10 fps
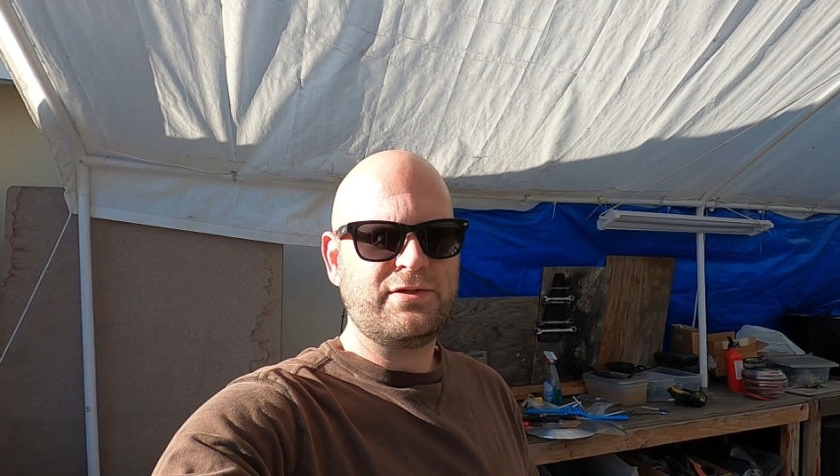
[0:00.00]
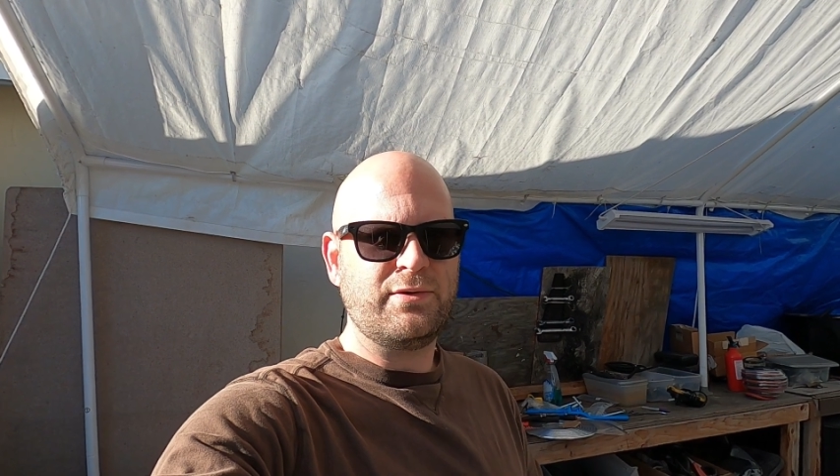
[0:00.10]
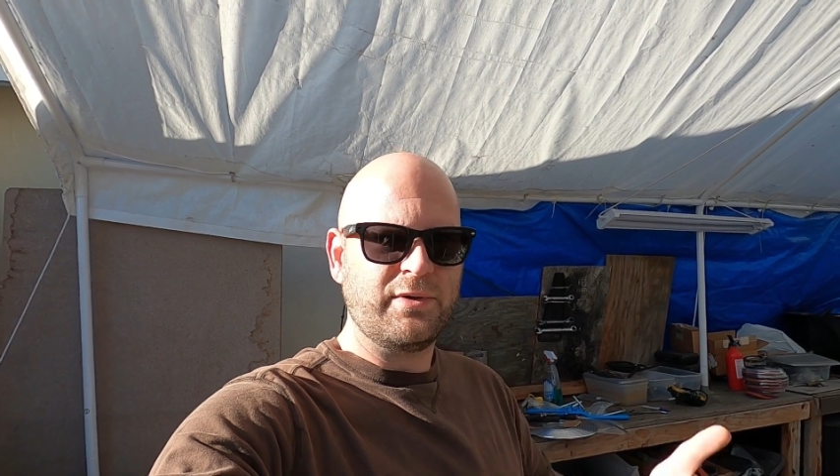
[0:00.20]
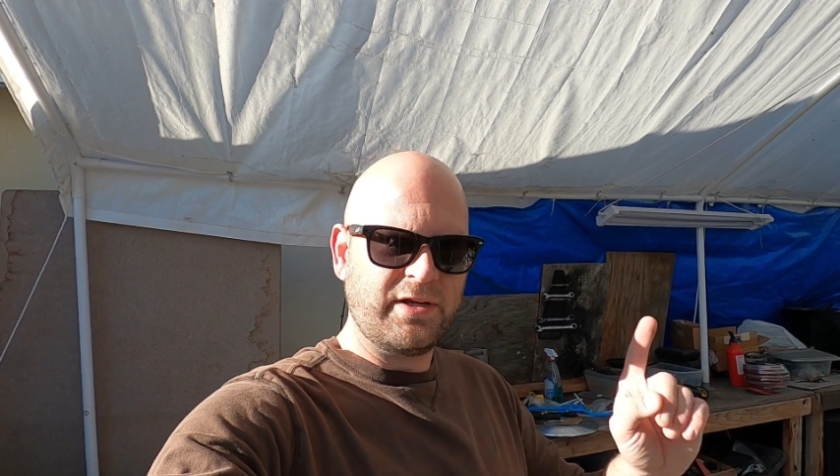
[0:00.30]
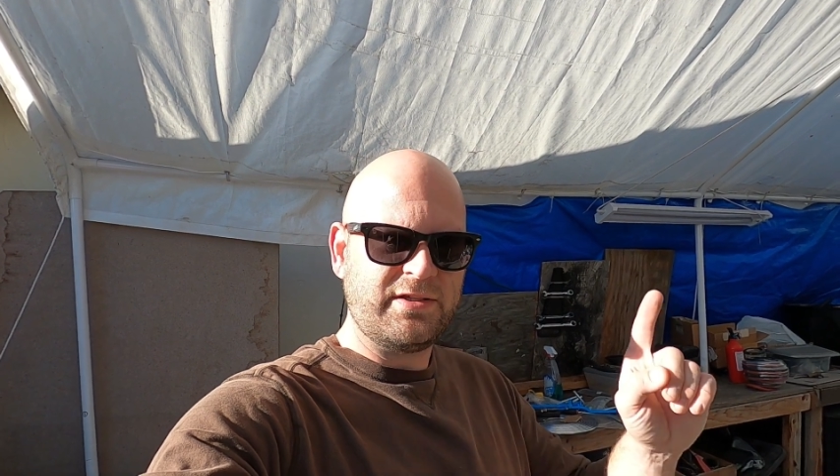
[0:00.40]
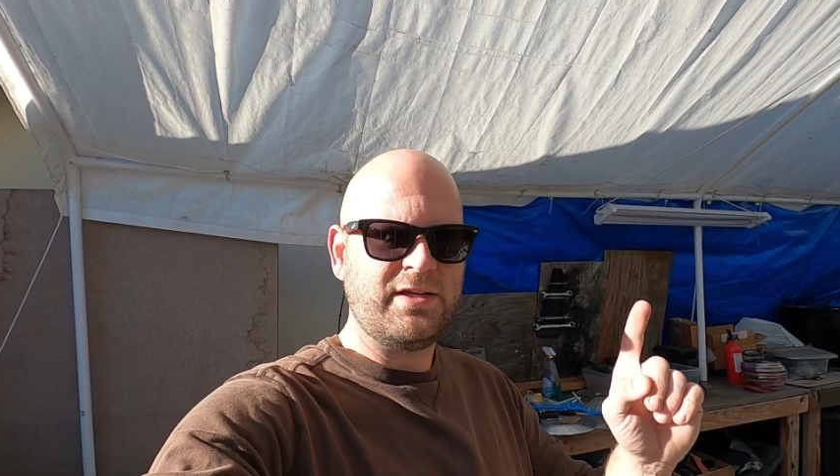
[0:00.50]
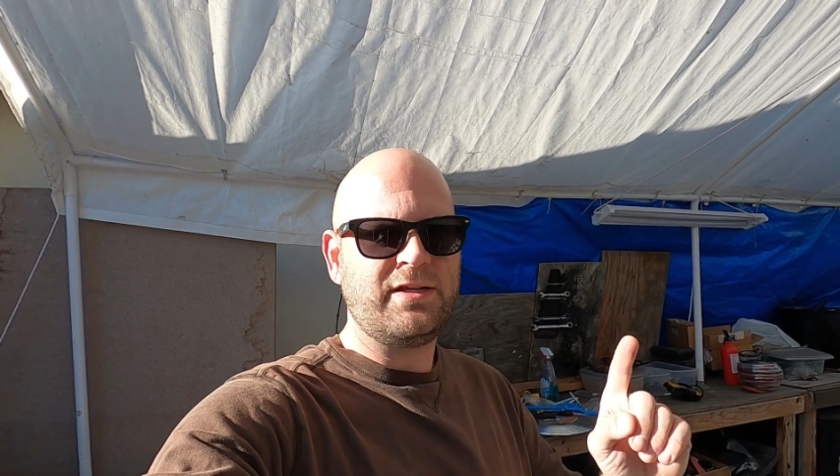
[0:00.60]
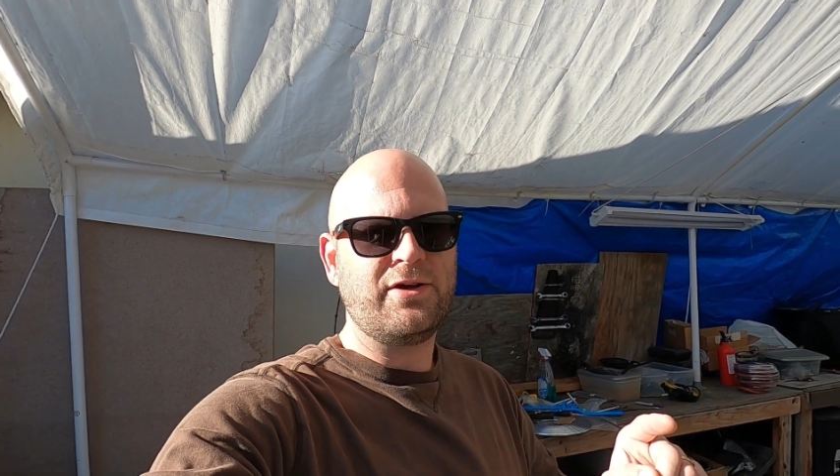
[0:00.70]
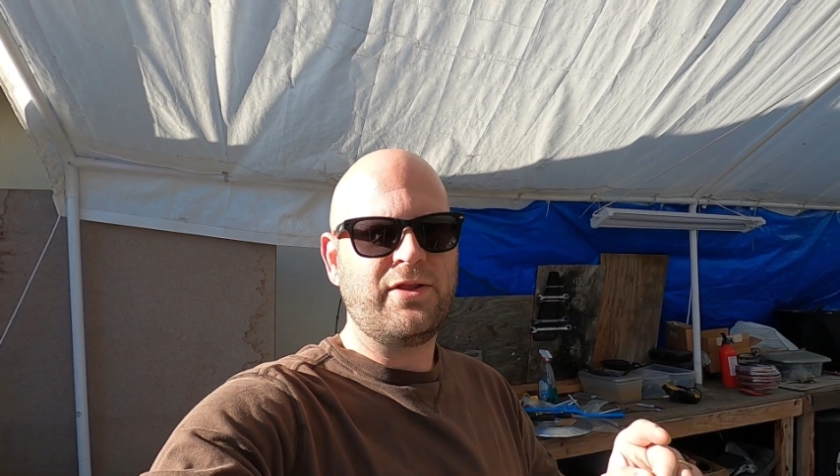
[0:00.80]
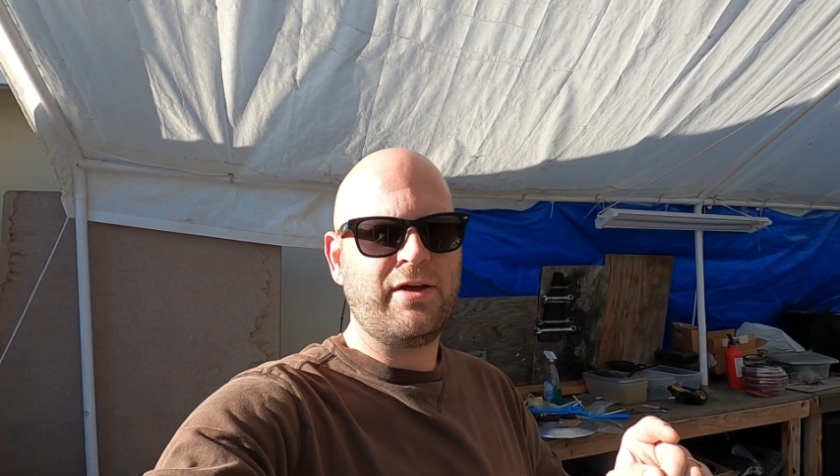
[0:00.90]
So we're going to
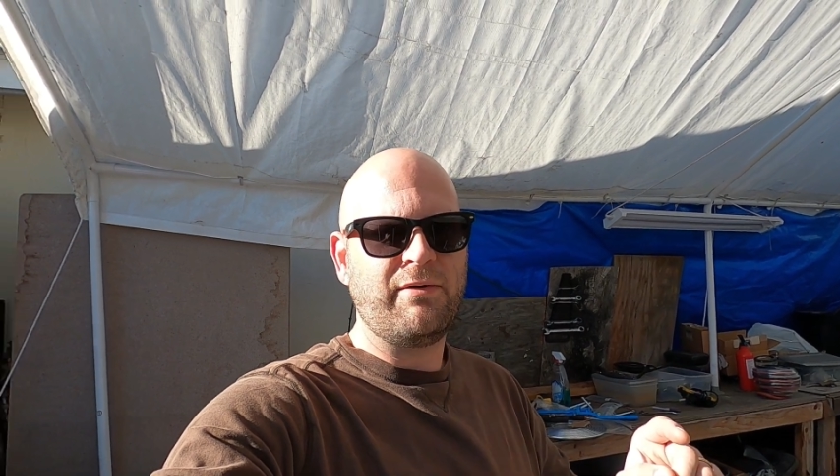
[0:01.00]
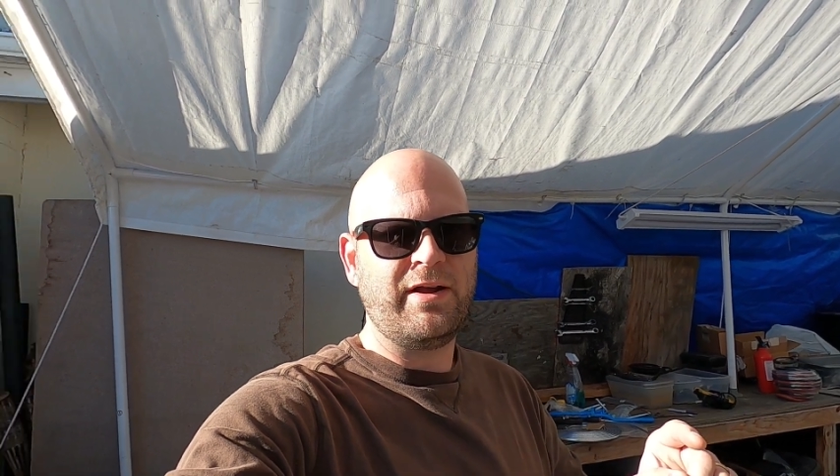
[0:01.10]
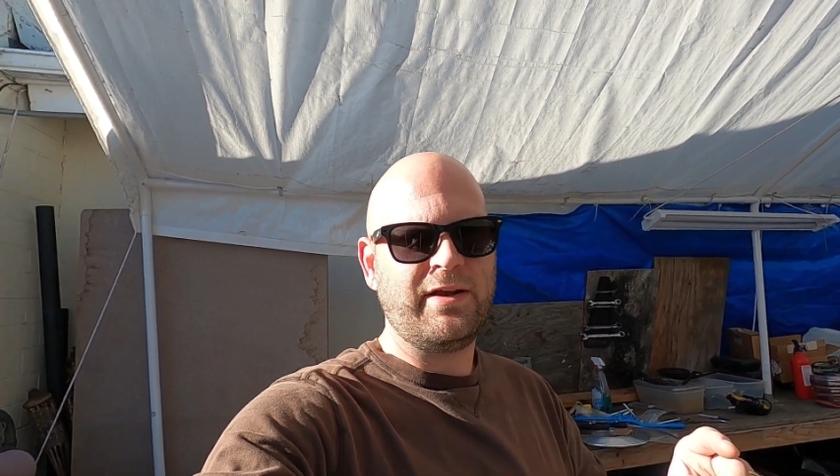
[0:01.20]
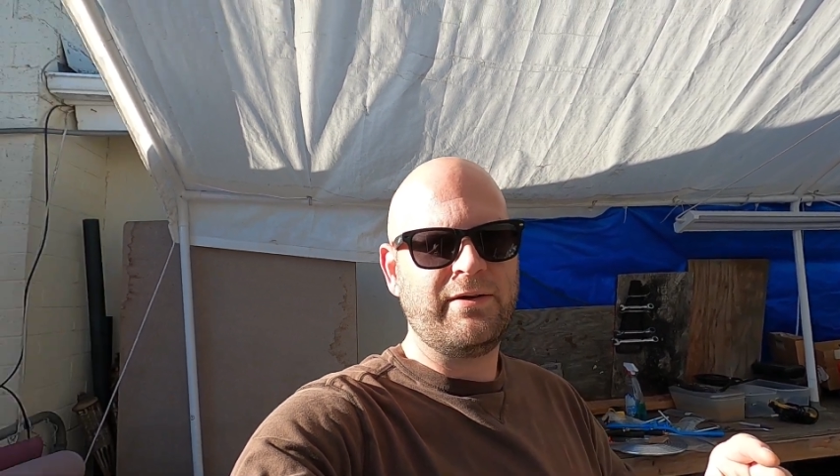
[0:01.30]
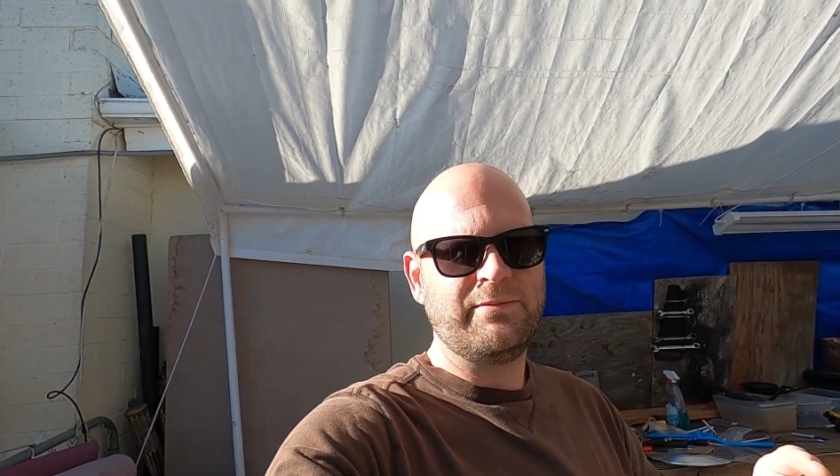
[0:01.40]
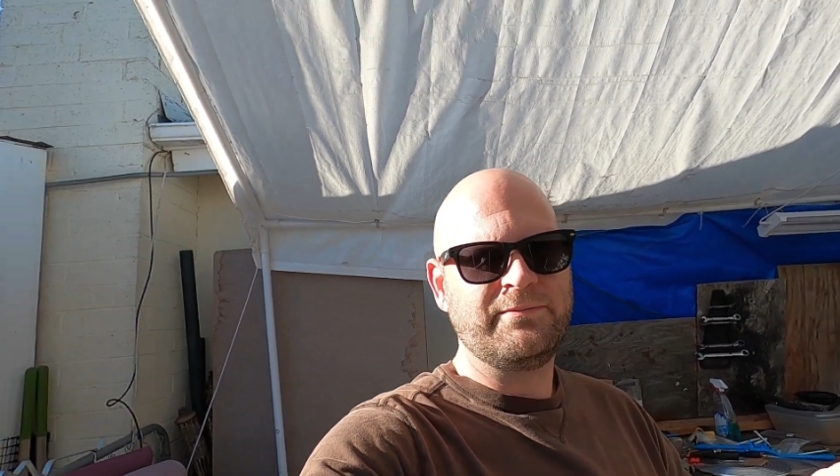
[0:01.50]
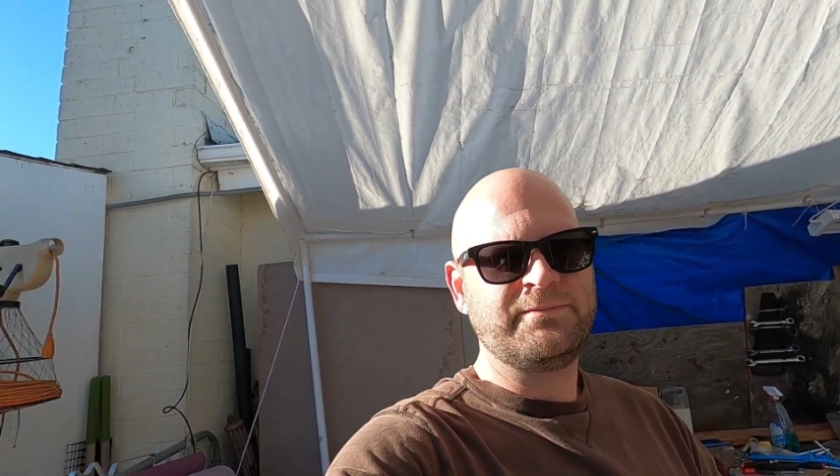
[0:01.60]
take care of that right now.